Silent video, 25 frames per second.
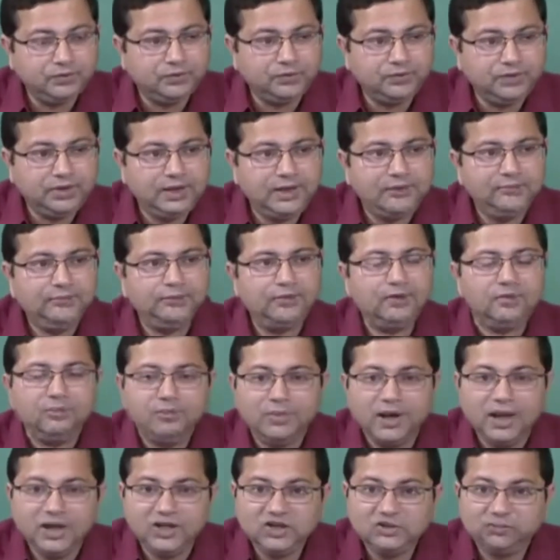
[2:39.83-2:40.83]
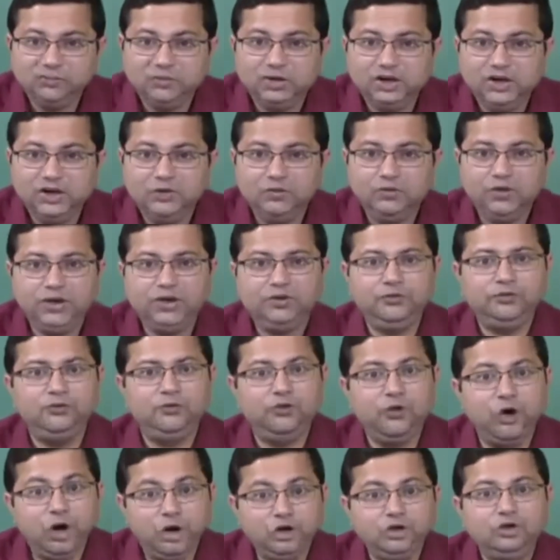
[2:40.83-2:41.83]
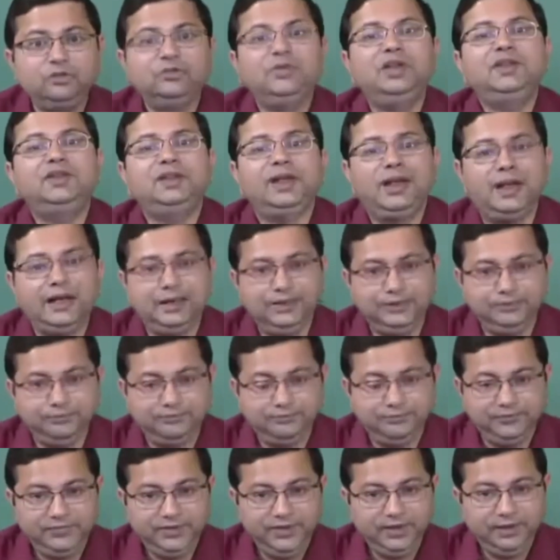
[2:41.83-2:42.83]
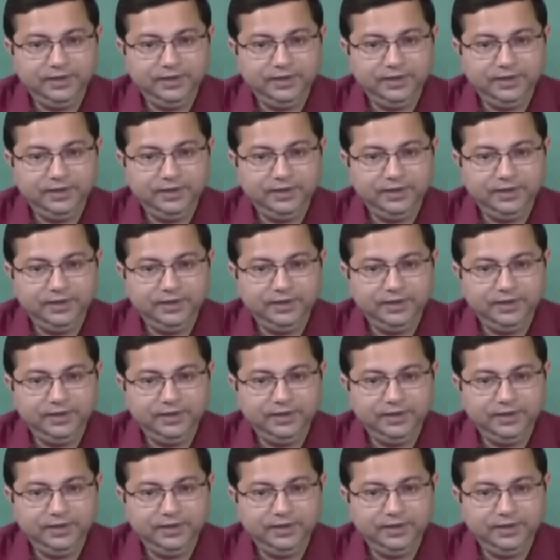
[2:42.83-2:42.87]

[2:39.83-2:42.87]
so therefore mass per unit volume is high